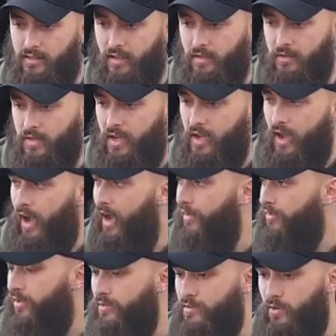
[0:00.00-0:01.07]
so
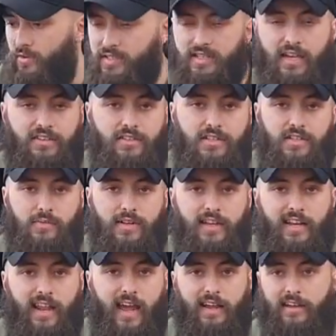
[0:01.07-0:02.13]
after those long sessions when
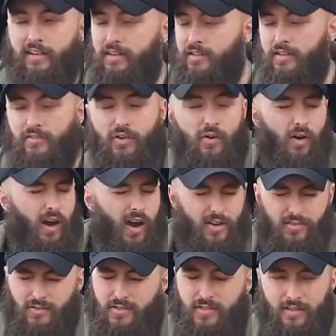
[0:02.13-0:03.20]
you're knackered and you've caught
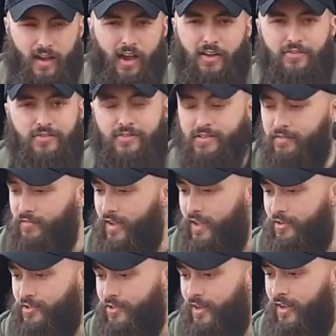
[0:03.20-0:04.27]
hundreds and hundreds of
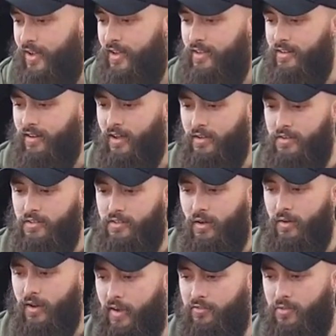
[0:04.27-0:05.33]
fish you know you
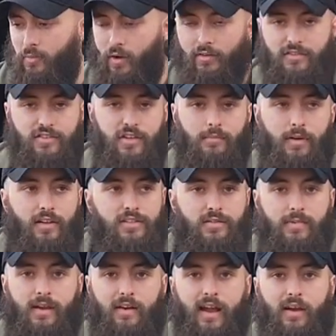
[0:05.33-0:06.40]
have to worry too much
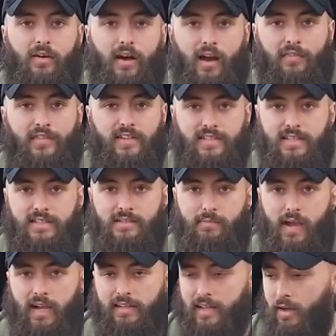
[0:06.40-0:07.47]
about how hard this is to
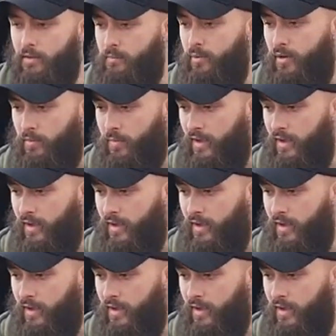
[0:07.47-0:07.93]
pack down and put